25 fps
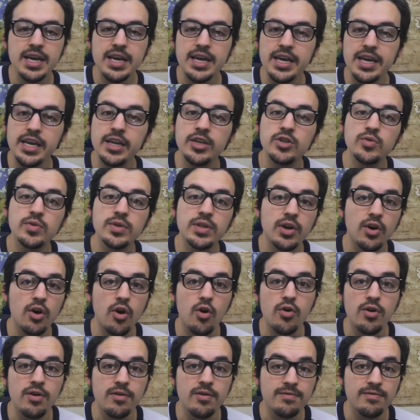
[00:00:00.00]
each with their
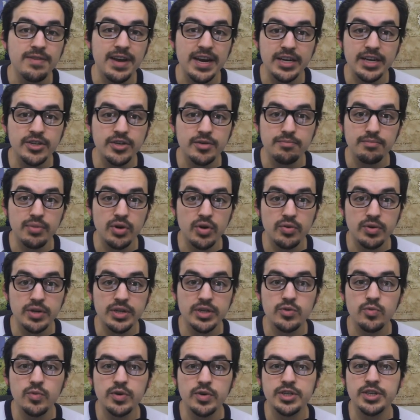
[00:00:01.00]
own evasion
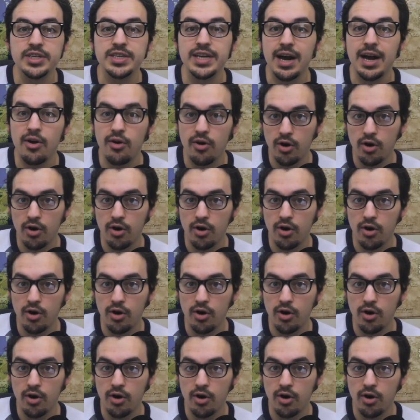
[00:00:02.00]
bonus, which is our